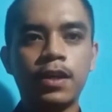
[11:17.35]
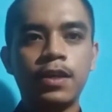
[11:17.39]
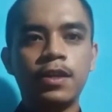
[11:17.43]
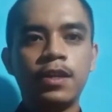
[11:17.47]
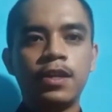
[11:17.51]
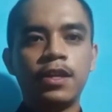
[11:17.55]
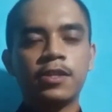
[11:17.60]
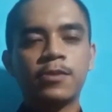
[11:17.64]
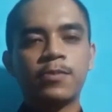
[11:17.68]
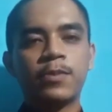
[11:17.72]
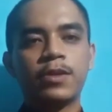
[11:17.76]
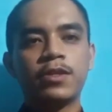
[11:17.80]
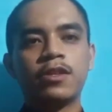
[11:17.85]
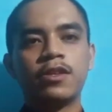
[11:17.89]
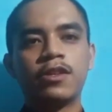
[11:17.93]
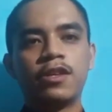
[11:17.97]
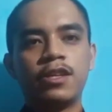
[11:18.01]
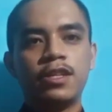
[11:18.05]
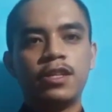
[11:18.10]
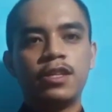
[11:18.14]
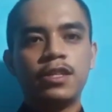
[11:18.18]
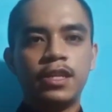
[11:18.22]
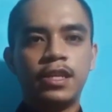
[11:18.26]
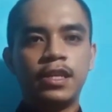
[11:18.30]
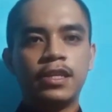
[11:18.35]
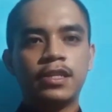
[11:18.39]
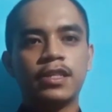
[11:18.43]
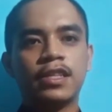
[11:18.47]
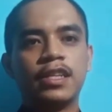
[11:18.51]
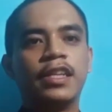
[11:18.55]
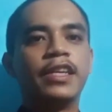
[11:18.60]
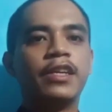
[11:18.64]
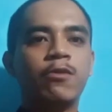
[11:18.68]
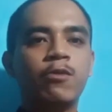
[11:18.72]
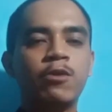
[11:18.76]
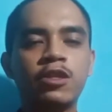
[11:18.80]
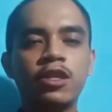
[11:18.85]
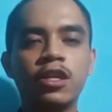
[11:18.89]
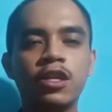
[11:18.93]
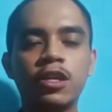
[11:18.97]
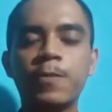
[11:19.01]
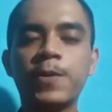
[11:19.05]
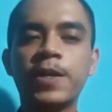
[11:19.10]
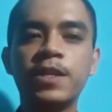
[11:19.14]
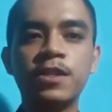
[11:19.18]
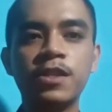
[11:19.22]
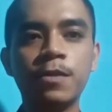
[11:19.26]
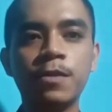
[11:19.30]
Okay, the next material is
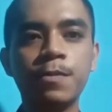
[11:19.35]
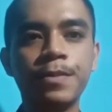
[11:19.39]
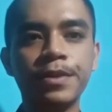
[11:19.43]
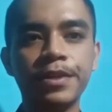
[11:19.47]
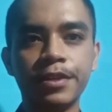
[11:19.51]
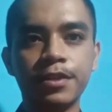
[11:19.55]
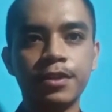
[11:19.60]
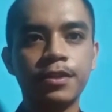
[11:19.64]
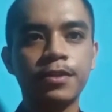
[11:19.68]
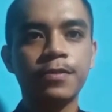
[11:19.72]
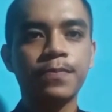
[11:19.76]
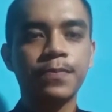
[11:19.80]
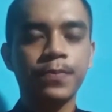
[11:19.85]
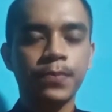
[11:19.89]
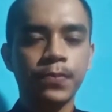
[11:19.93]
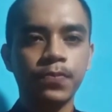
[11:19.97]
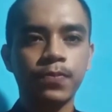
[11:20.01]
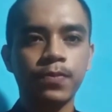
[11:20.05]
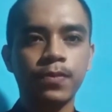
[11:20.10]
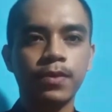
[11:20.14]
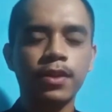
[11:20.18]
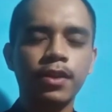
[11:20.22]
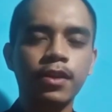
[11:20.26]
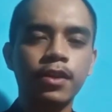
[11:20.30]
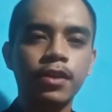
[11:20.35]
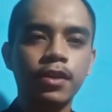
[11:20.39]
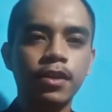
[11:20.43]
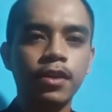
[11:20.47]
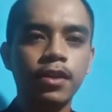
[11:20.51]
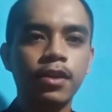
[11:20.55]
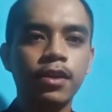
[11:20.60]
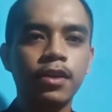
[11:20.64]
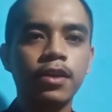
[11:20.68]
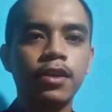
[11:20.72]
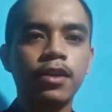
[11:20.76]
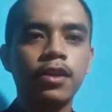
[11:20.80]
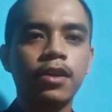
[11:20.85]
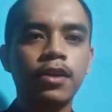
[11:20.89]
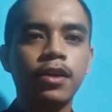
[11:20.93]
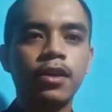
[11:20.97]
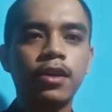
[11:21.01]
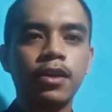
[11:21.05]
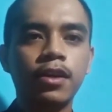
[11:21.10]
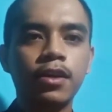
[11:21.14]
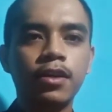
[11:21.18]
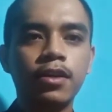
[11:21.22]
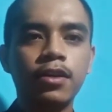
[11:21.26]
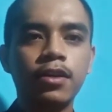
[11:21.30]
linguistic principles.
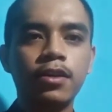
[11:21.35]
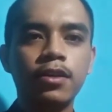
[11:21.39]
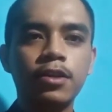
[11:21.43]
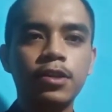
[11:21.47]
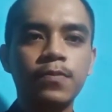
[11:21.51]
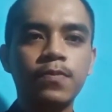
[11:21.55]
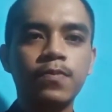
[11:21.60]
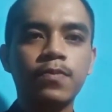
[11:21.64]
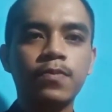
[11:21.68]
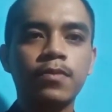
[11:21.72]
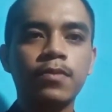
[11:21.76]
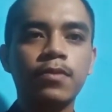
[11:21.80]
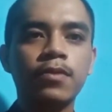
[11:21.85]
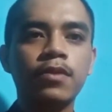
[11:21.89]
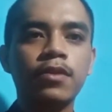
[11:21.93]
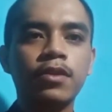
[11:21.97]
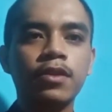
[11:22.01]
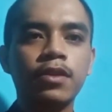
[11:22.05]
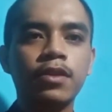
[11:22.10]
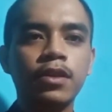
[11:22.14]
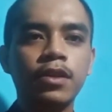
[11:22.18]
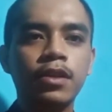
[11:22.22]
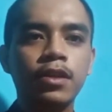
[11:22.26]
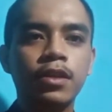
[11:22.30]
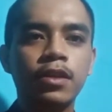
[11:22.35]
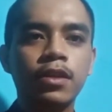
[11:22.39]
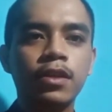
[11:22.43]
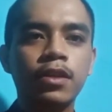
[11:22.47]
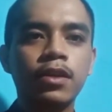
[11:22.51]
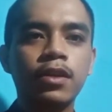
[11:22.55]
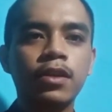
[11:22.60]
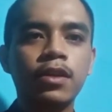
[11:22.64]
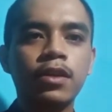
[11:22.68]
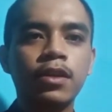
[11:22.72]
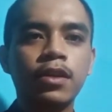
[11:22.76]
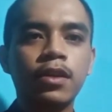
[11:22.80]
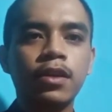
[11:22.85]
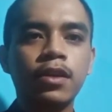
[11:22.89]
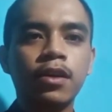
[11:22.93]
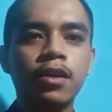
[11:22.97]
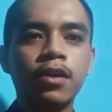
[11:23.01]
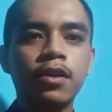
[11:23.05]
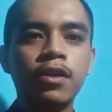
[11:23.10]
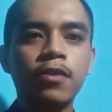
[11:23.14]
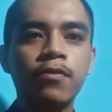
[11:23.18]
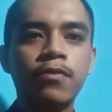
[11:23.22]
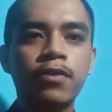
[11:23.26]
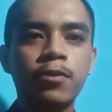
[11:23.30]
The
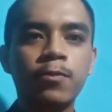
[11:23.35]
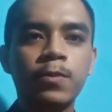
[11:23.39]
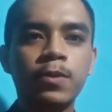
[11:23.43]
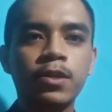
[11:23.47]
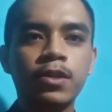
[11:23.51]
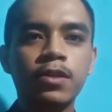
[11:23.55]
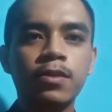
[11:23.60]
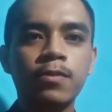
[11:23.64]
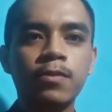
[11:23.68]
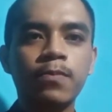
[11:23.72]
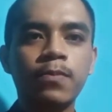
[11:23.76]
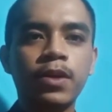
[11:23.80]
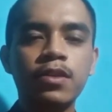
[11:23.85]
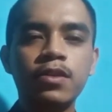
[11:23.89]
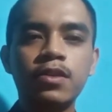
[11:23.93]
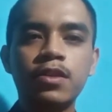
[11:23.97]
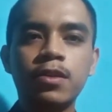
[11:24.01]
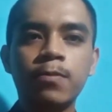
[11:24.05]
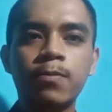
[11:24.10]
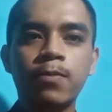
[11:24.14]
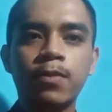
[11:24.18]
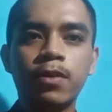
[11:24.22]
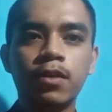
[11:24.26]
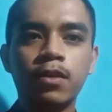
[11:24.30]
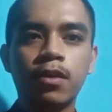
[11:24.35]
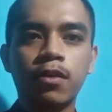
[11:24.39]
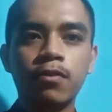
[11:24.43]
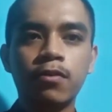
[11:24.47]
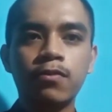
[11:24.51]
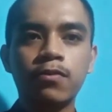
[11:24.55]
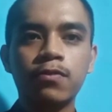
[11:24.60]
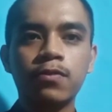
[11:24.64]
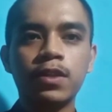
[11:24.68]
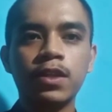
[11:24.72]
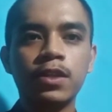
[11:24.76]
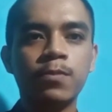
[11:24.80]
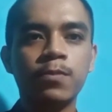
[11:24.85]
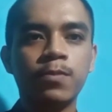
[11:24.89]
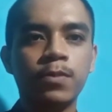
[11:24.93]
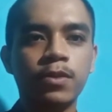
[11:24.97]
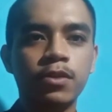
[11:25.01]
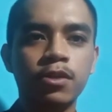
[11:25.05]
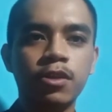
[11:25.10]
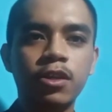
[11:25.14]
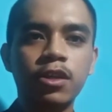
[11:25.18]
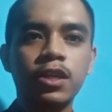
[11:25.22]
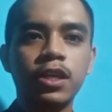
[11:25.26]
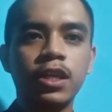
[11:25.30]
first principle of
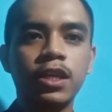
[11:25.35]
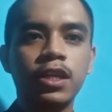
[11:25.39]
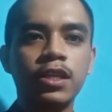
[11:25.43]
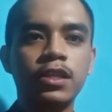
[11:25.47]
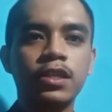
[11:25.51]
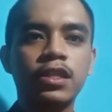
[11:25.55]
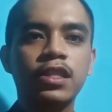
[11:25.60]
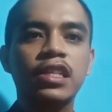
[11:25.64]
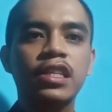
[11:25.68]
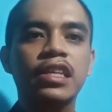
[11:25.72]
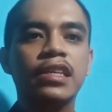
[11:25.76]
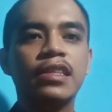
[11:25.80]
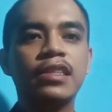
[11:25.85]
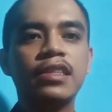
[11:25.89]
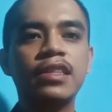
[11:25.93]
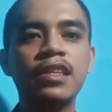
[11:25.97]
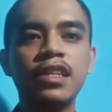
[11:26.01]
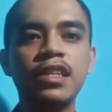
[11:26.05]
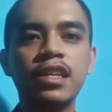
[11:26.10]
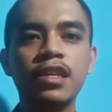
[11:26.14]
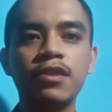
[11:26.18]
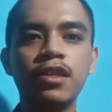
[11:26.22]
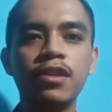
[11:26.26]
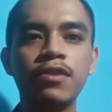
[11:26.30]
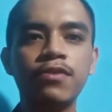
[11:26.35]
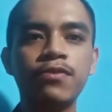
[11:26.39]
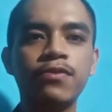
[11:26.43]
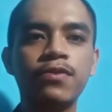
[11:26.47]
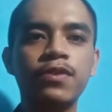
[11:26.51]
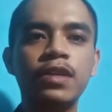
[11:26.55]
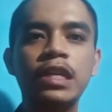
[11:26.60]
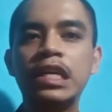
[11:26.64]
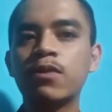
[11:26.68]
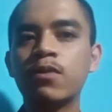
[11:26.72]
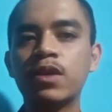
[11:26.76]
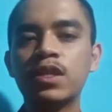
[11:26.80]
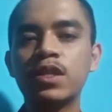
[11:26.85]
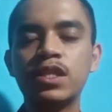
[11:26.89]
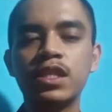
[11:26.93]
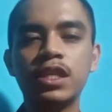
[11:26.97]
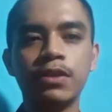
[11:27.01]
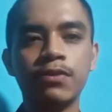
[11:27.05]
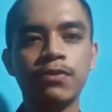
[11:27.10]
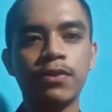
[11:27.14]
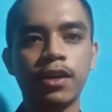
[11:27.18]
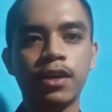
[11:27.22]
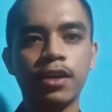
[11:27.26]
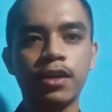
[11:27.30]
this material is the native
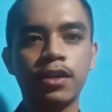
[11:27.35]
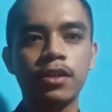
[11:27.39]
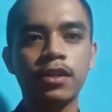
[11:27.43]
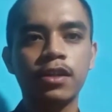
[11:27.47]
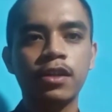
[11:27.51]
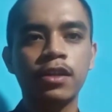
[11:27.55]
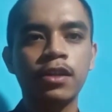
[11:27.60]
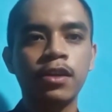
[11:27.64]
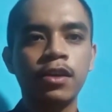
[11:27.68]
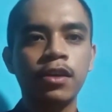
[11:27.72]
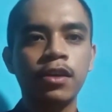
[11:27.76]
language effect.